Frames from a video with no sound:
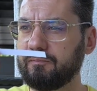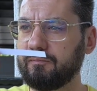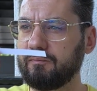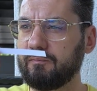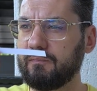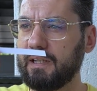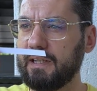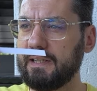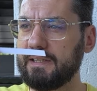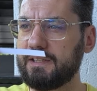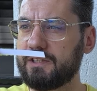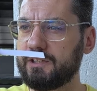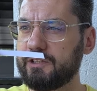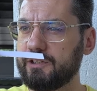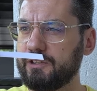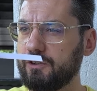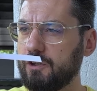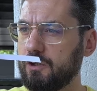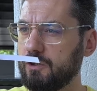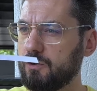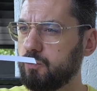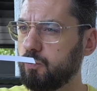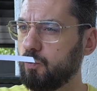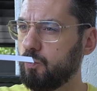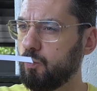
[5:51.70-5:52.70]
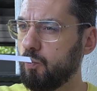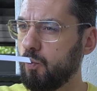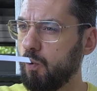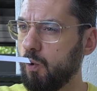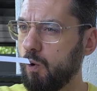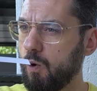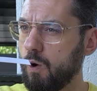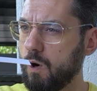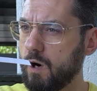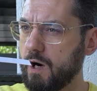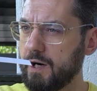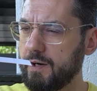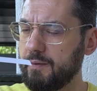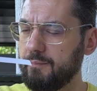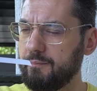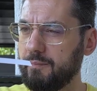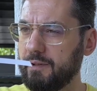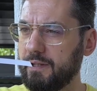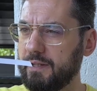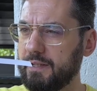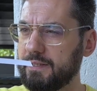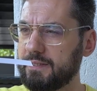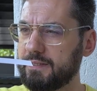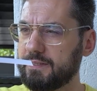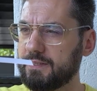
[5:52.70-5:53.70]
It's not warm,
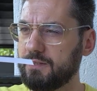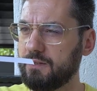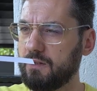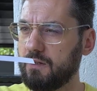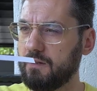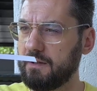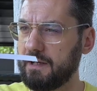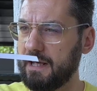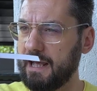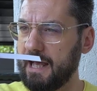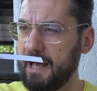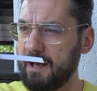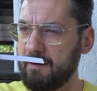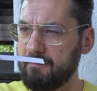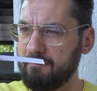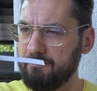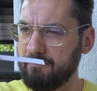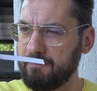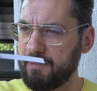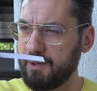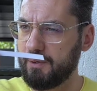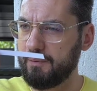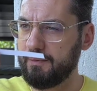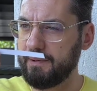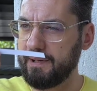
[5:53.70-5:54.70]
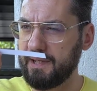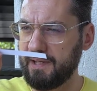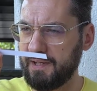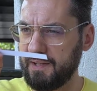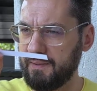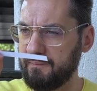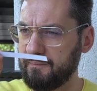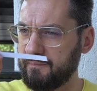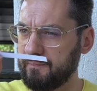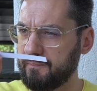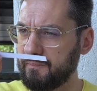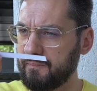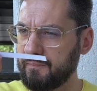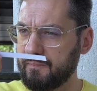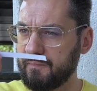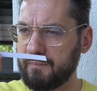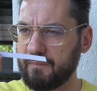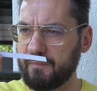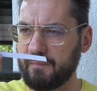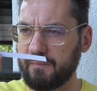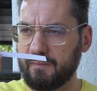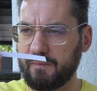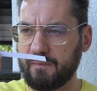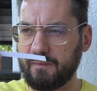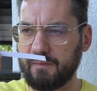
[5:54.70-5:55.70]
it's not ambery.
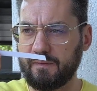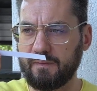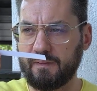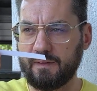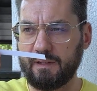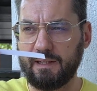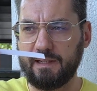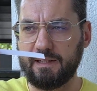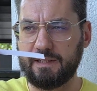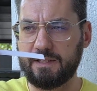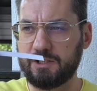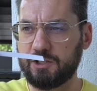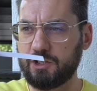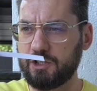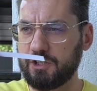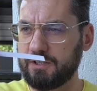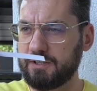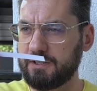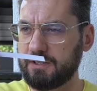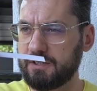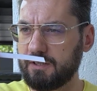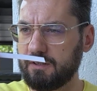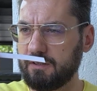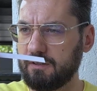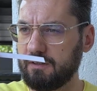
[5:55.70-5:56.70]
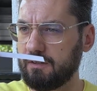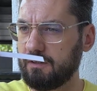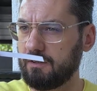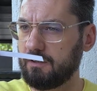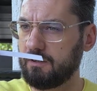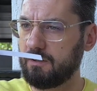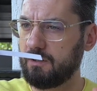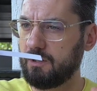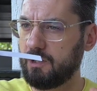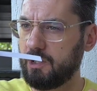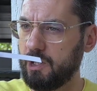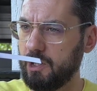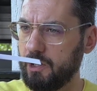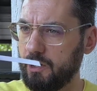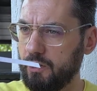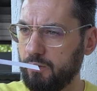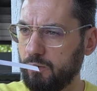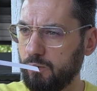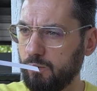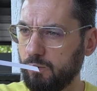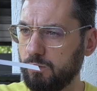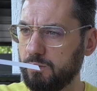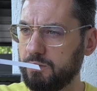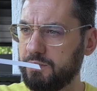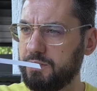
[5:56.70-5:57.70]
It's just
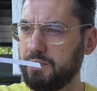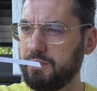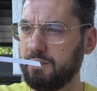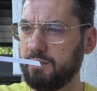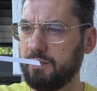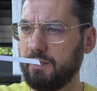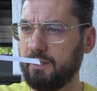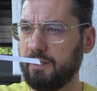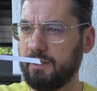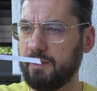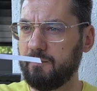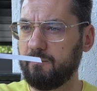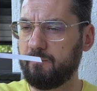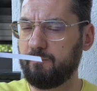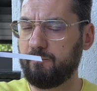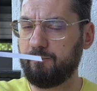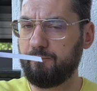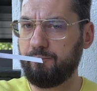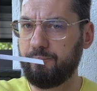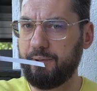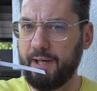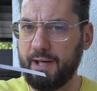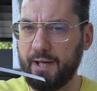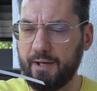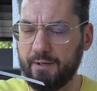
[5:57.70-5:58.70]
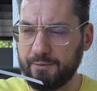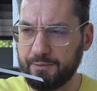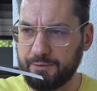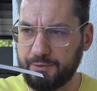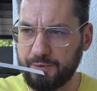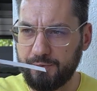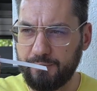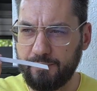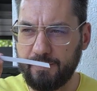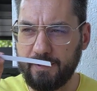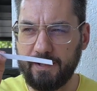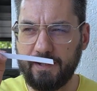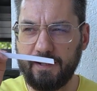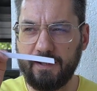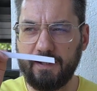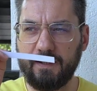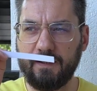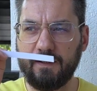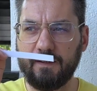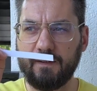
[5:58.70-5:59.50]
cold and powdery